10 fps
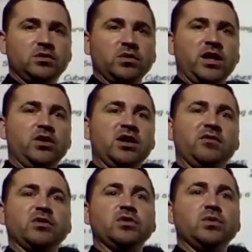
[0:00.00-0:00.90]
Okay, you can
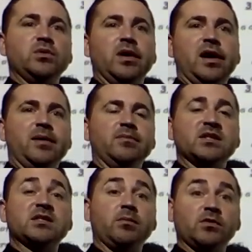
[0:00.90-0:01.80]
never do the
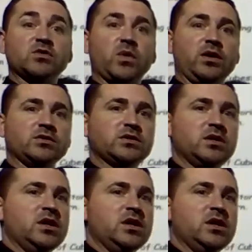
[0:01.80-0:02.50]
sum of squares.